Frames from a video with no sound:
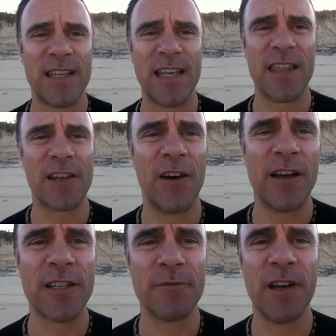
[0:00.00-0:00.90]
See the other
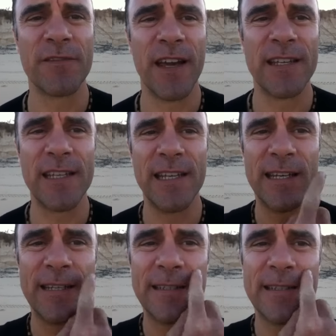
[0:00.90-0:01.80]
lines on my face
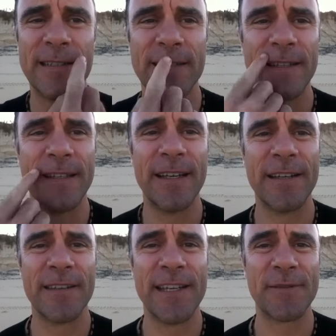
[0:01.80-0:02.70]
here, you
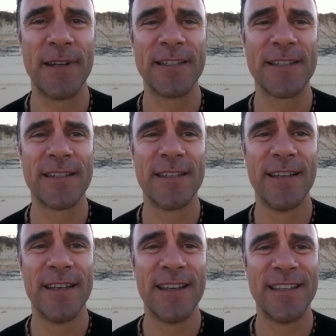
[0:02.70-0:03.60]
know, these ones,
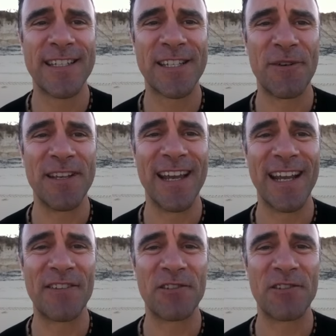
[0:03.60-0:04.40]
this is what you get